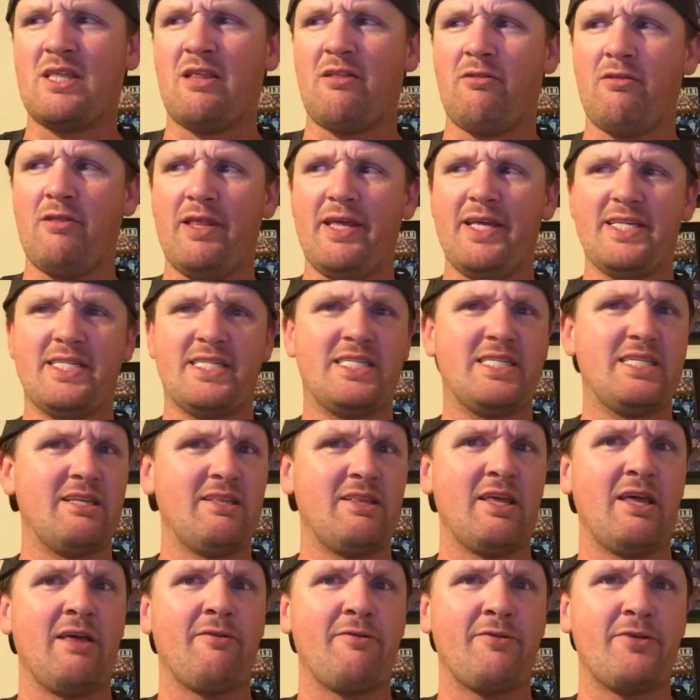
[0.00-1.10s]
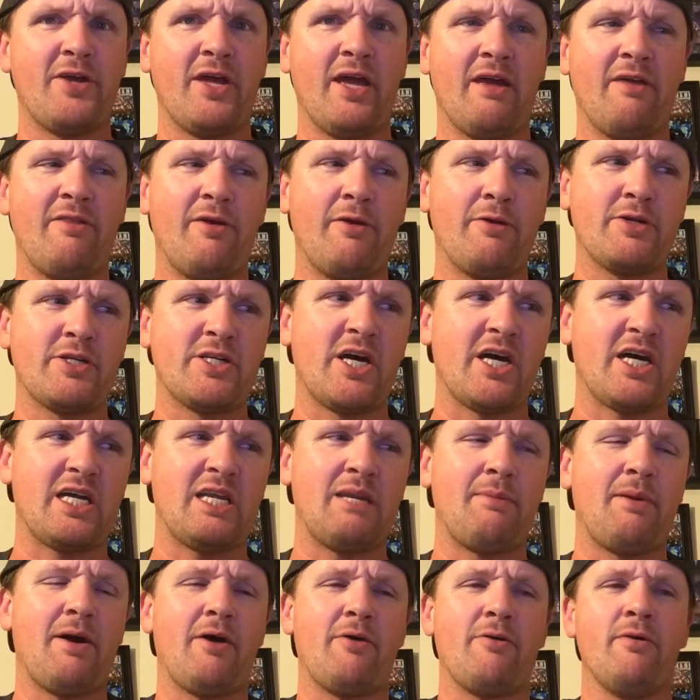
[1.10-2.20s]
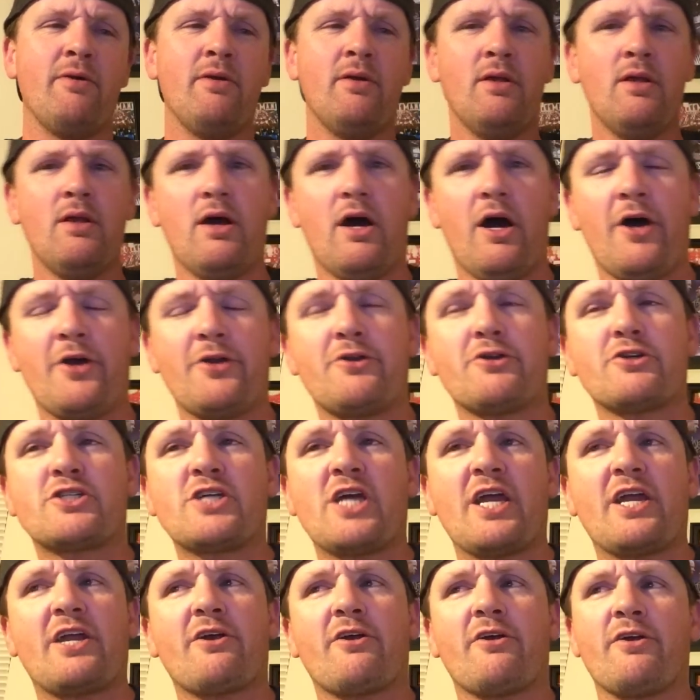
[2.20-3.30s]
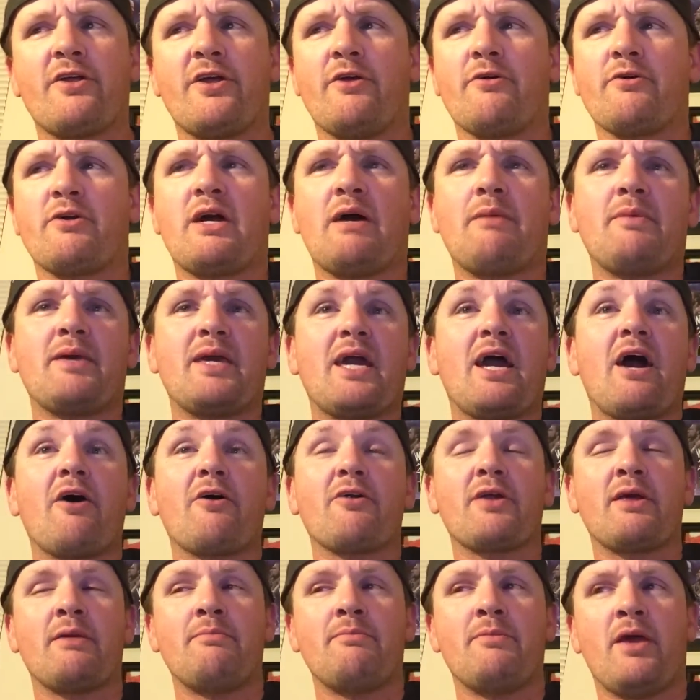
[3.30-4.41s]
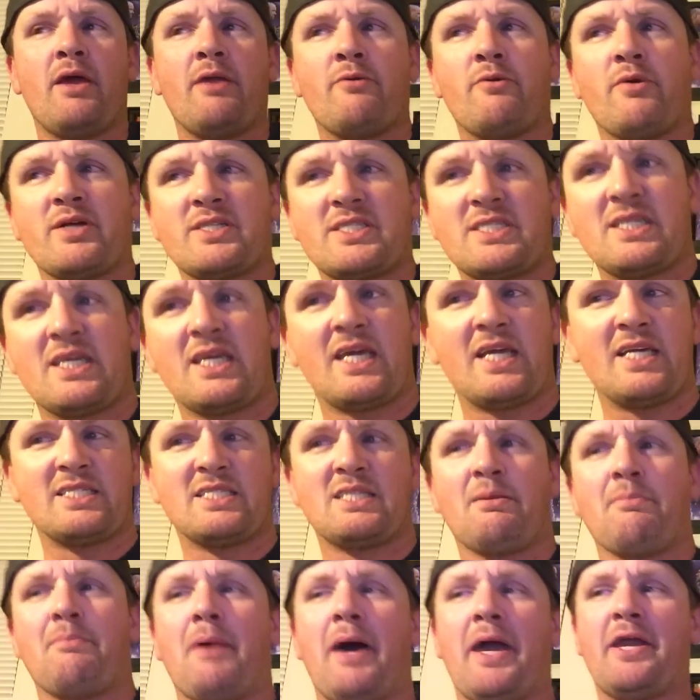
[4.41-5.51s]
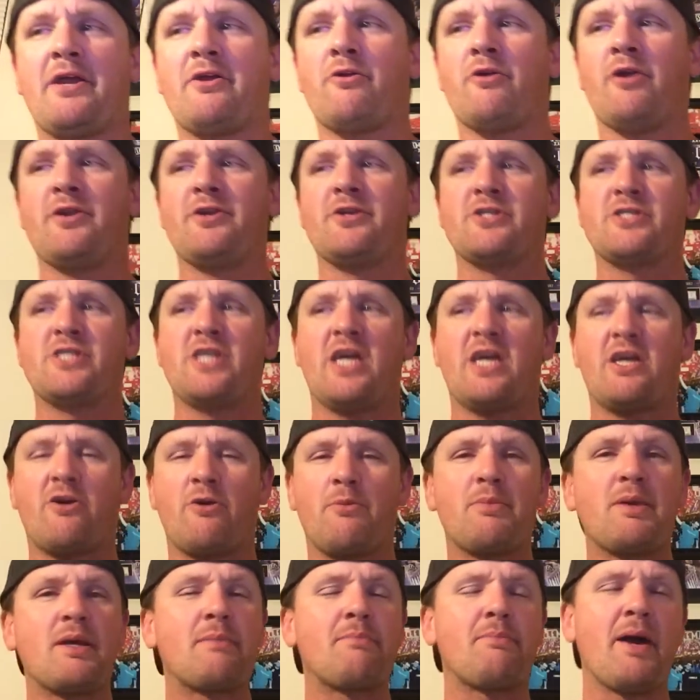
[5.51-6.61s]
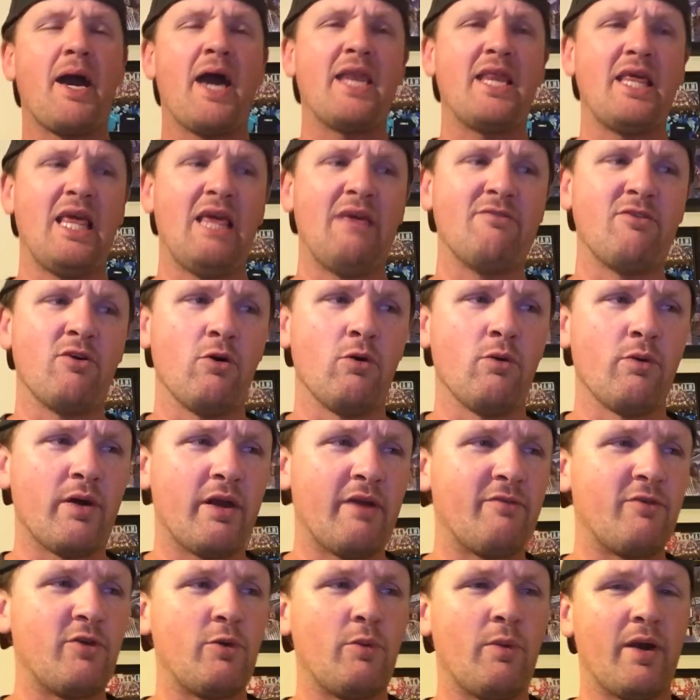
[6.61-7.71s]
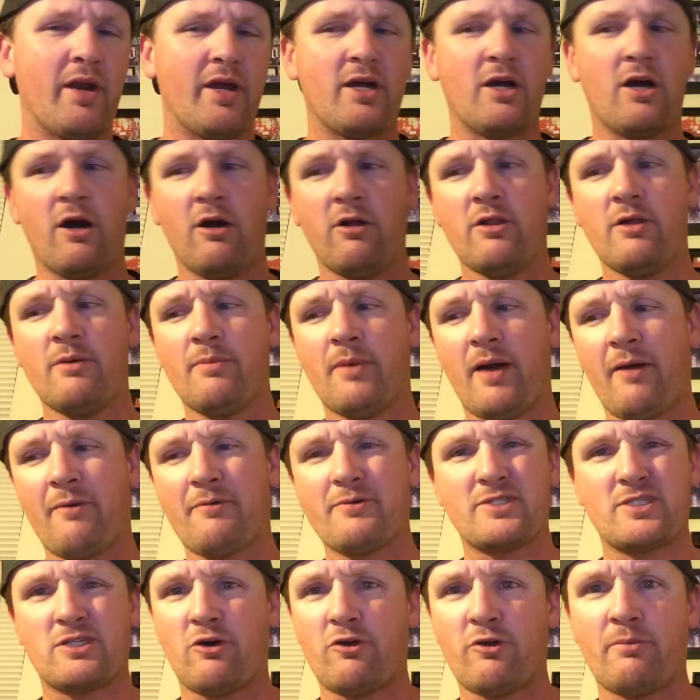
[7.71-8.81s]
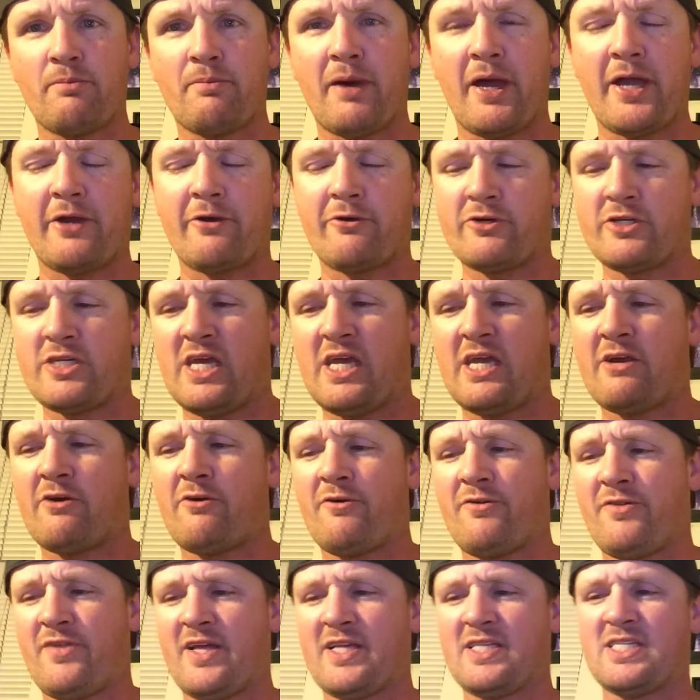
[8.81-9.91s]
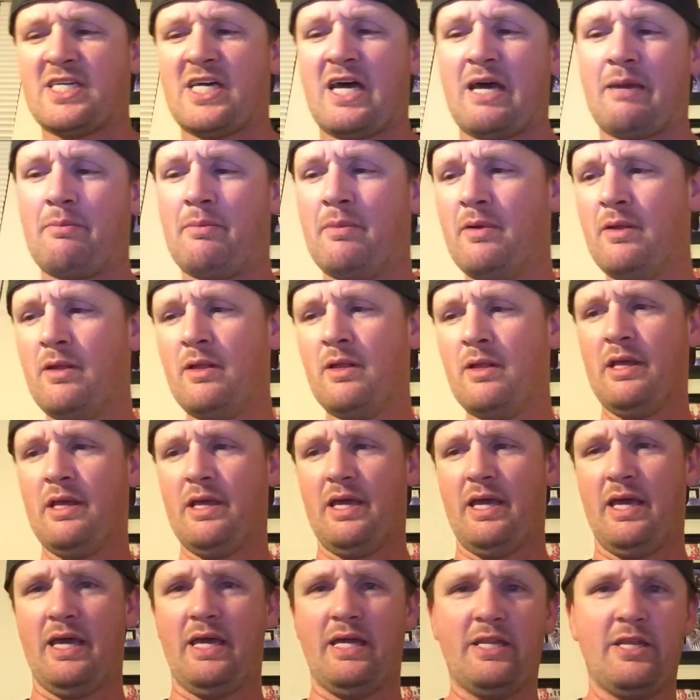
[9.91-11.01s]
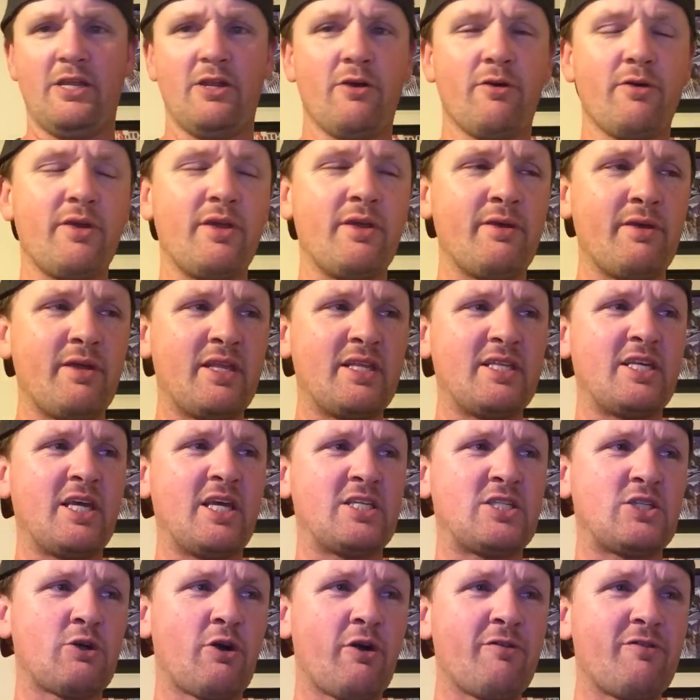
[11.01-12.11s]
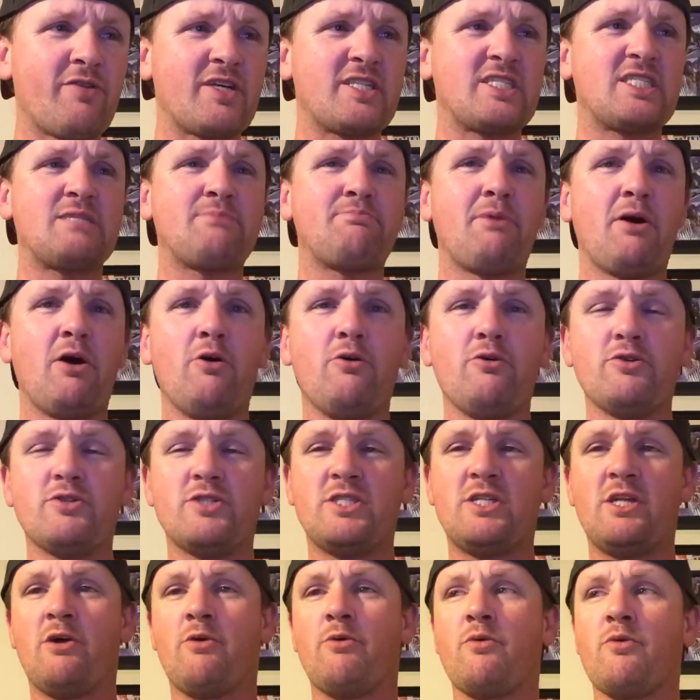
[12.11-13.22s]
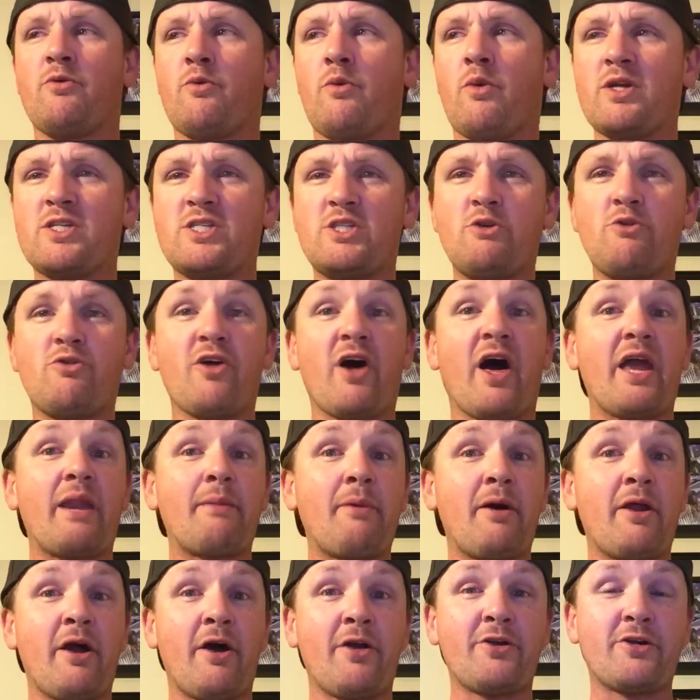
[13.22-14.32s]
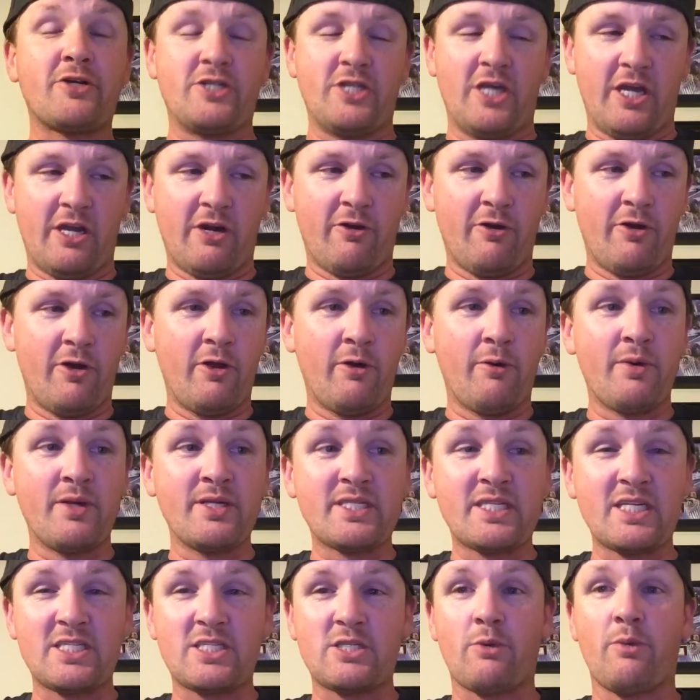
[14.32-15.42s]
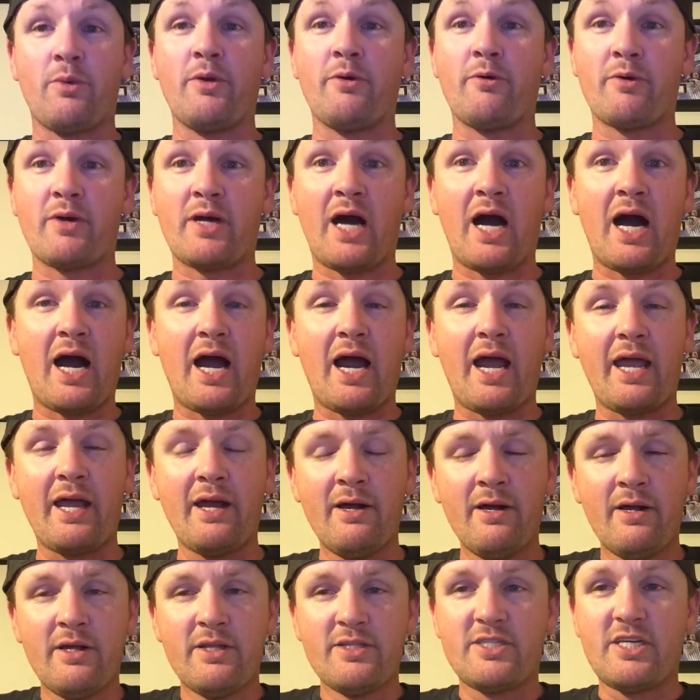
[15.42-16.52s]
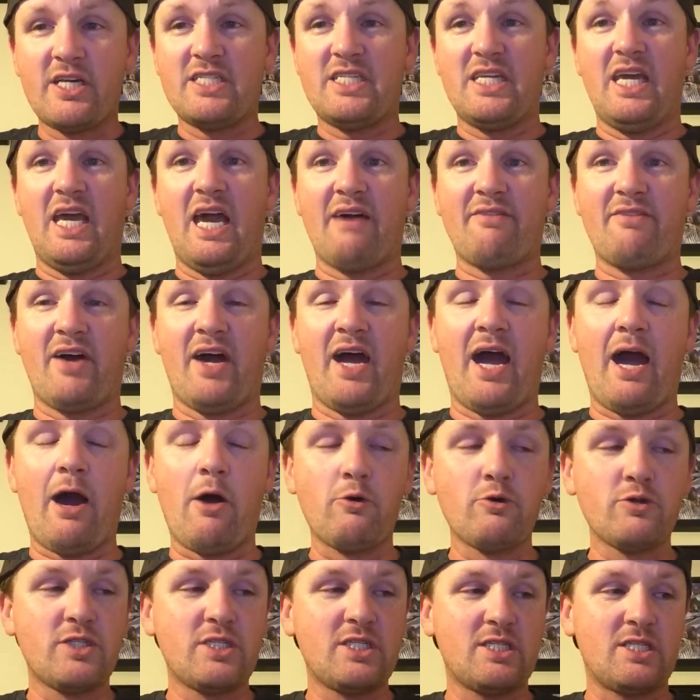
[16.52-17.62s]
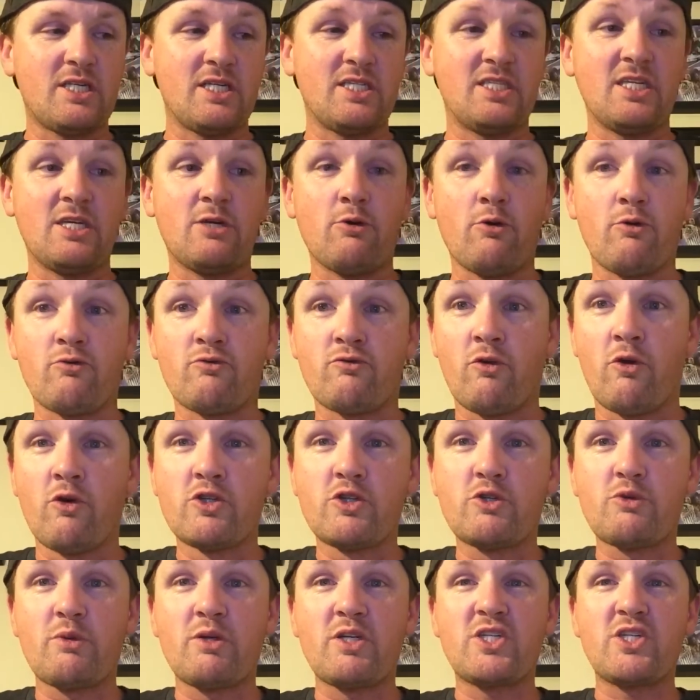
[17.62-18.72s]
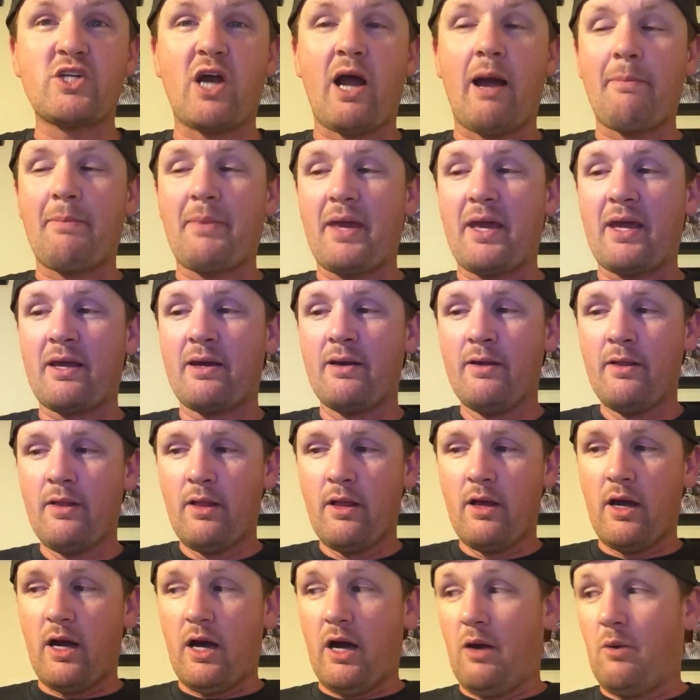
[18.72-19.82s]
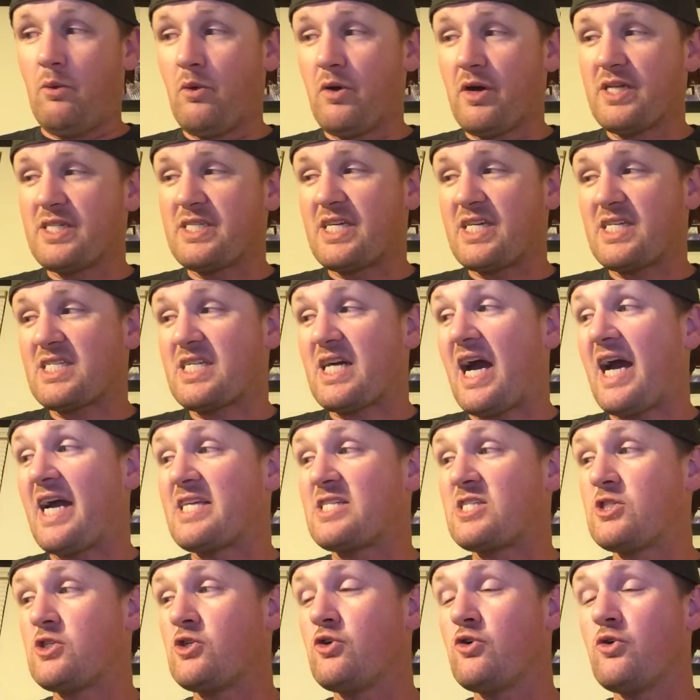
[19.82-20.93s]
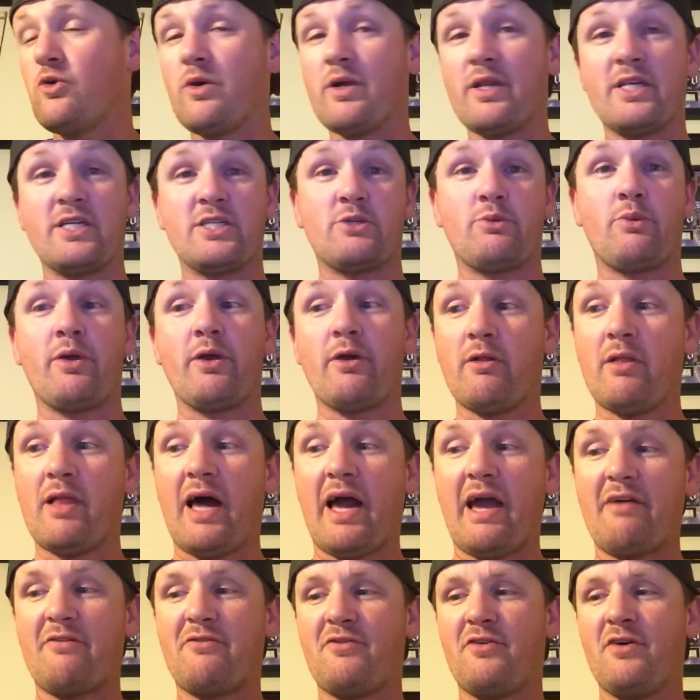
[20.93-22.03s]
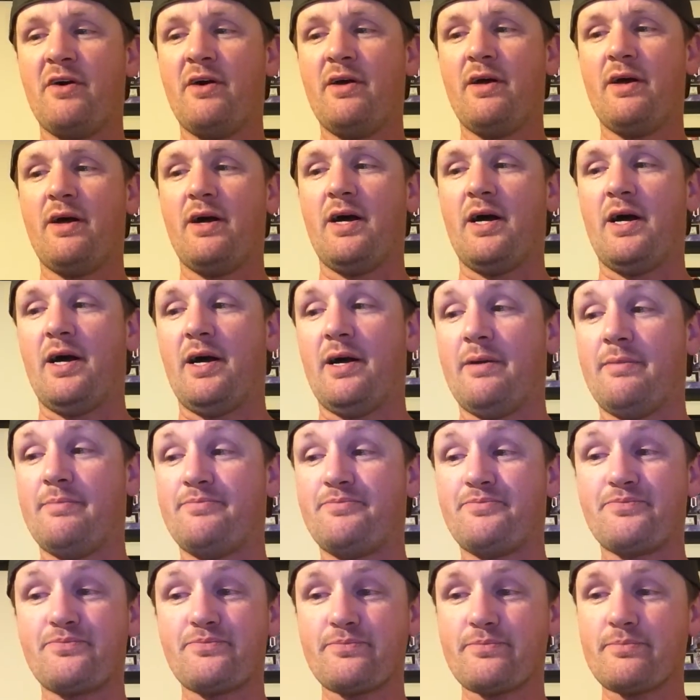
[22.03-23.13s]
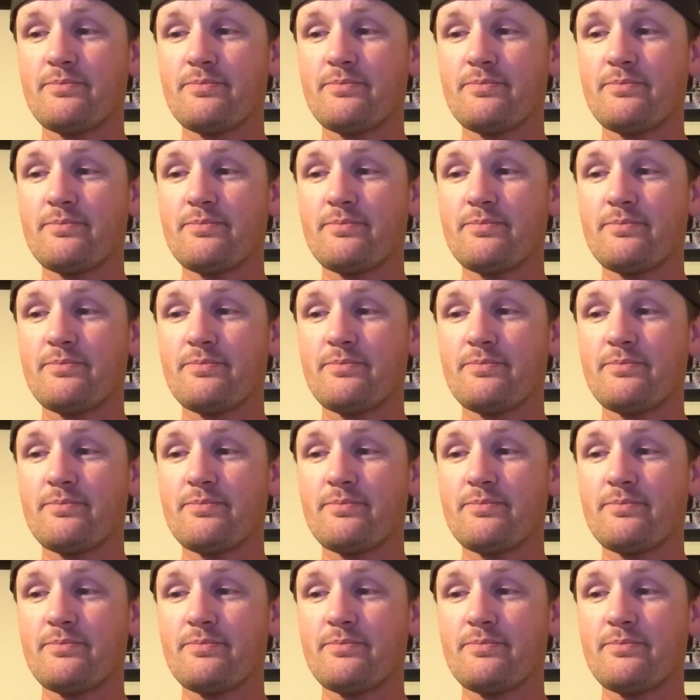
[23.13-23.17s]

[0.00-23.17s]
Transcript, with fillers: The List the other day, and they were talking about Undertaker. You know, coming out and, and wrestling as the biker Undertaker, big bad evil, whatever you want to call him. I always called him Biker Taker at that time and you know it, it, sort of exposed you know what you thought about undertaker you know is this a real guy does he have a house does he go grocery shopping uh, what does this guy do in his real life um,